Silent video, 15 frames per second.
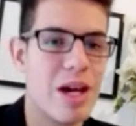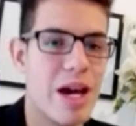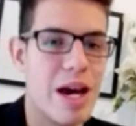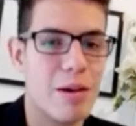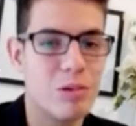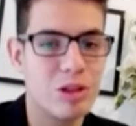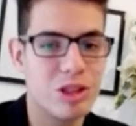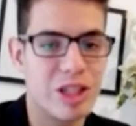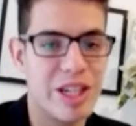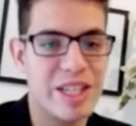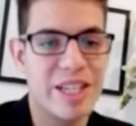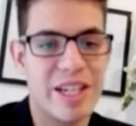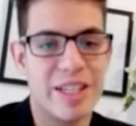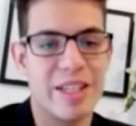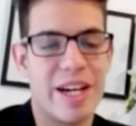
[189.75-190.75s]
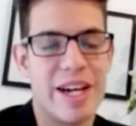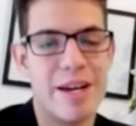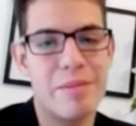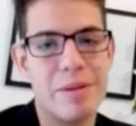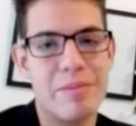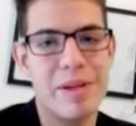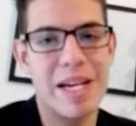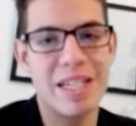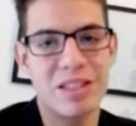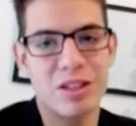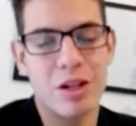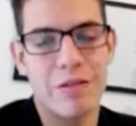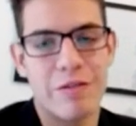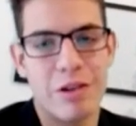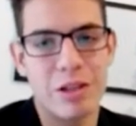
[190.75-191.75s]
I will say that I am amazed
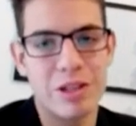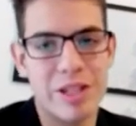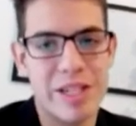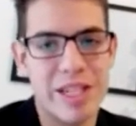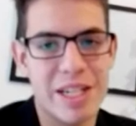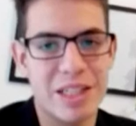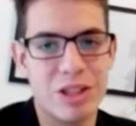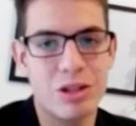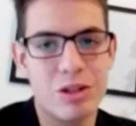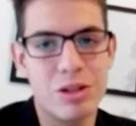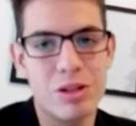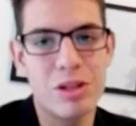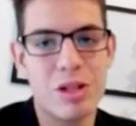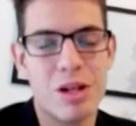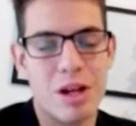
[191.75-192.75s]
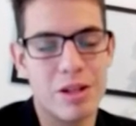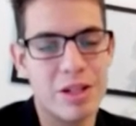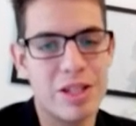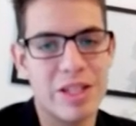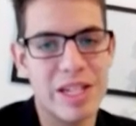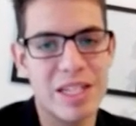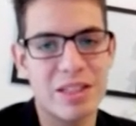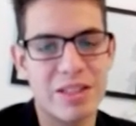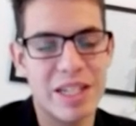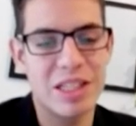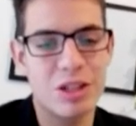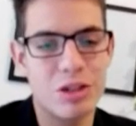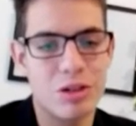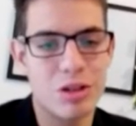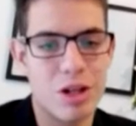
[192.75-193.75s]
of all the things
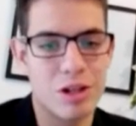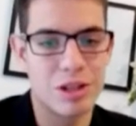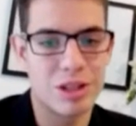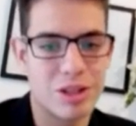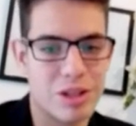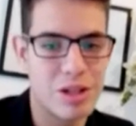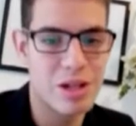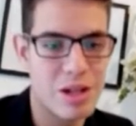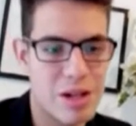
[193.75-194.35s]
nature does.